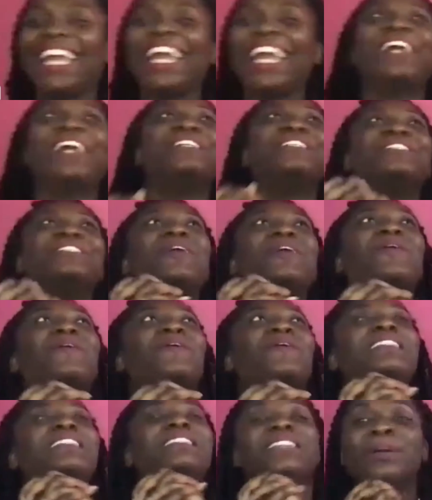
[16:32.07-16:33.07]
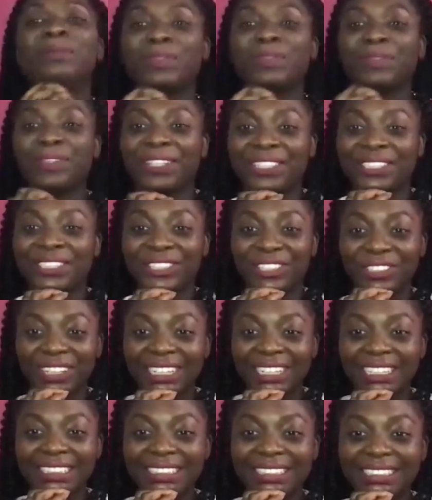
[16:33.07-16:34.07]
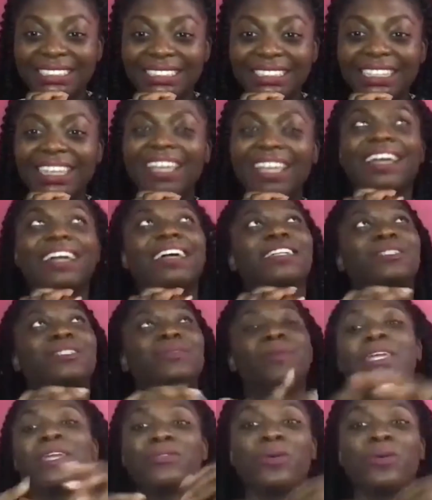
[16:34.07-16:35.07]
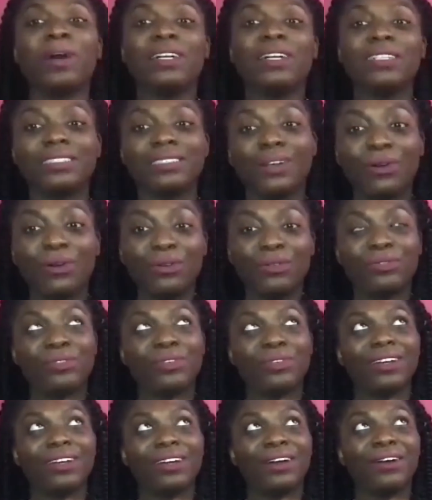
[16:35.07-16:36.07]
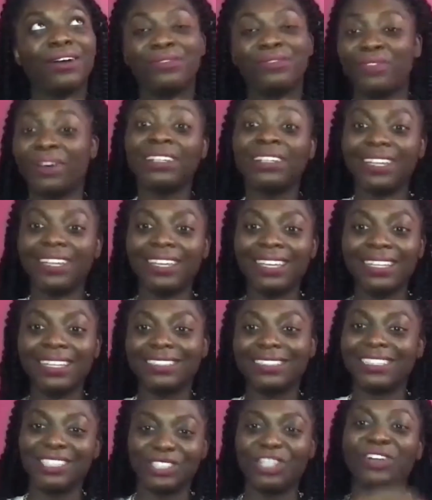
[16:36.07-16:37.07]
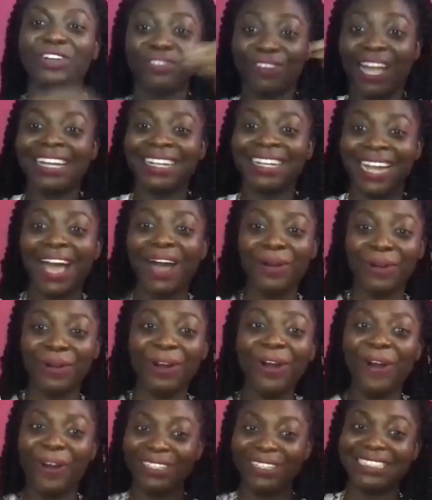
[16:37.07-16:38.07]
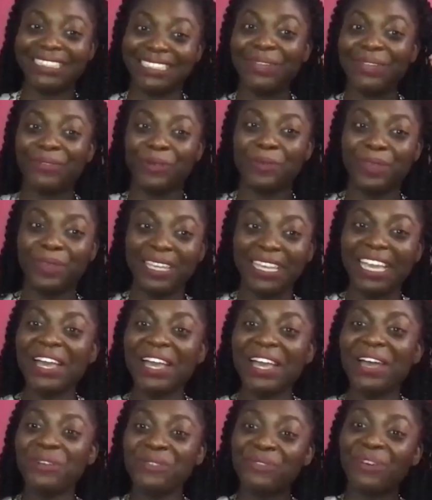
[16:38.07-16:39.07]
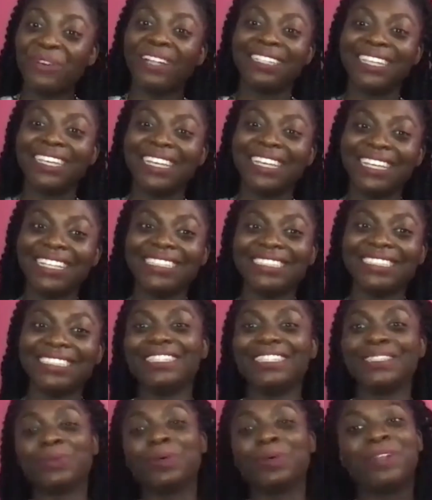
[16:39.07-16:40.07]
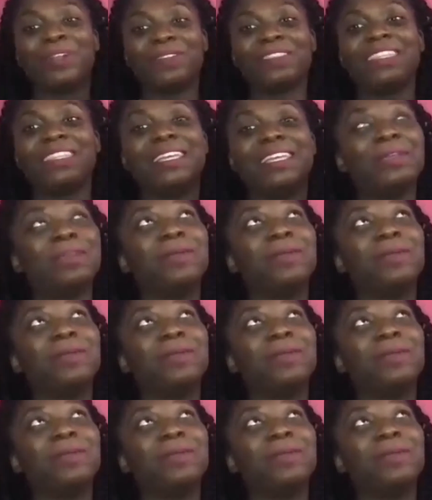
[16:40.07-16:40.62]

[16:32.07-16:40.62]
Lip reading: so in terms of the constraints, speaking for myself, funding is literally right now, honestly, for me, funding is one of the